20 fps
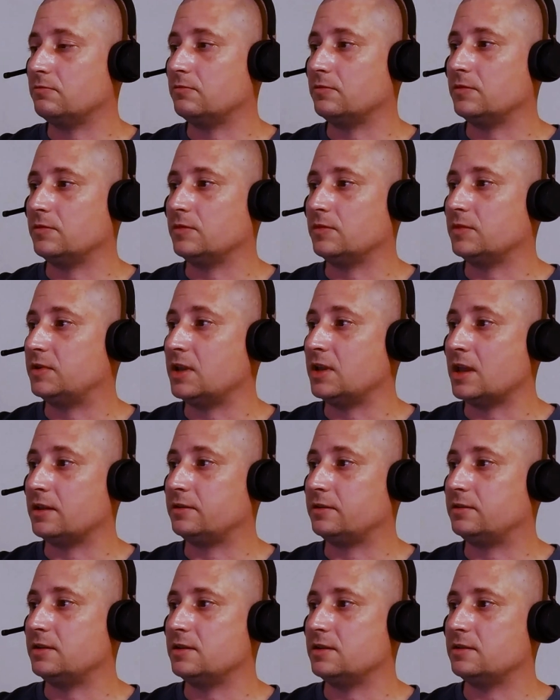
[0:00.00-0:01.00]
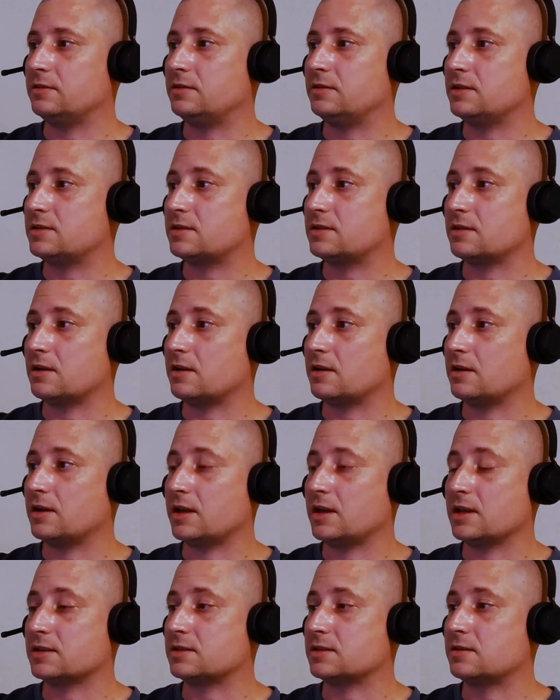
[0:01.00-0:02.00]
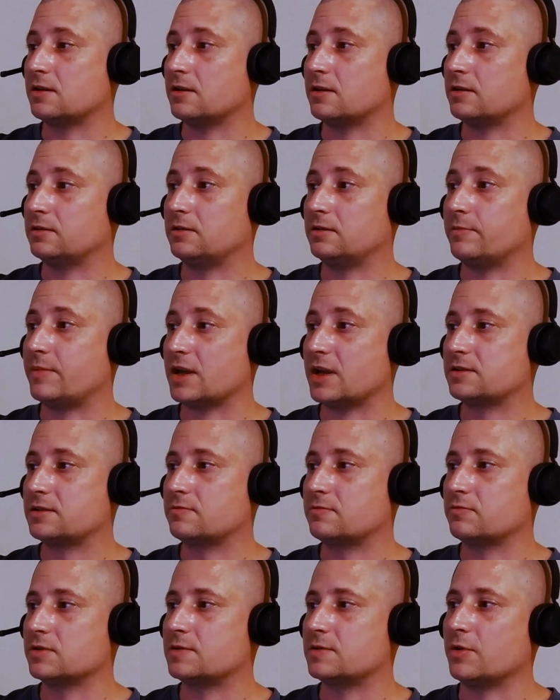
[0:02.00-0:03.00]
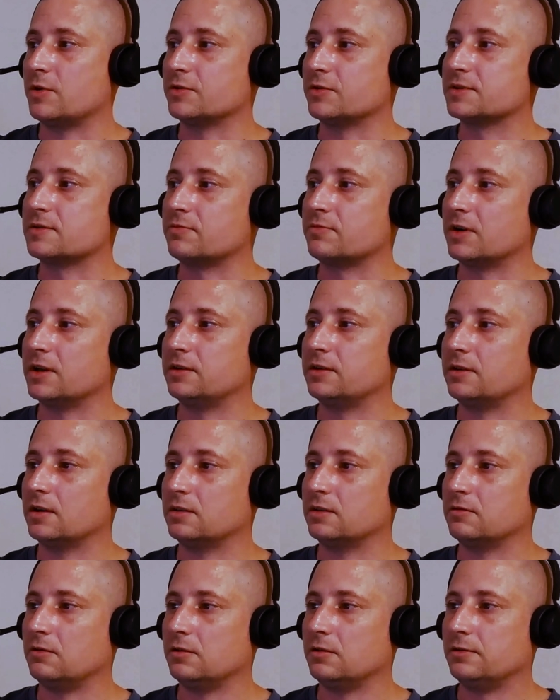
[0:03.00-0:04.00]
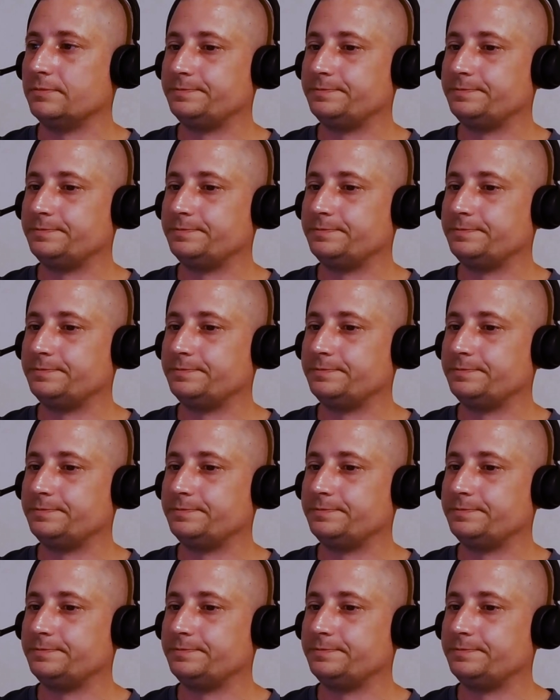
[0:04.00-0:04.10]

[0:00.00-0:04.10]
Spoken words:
this has the best response rate at all.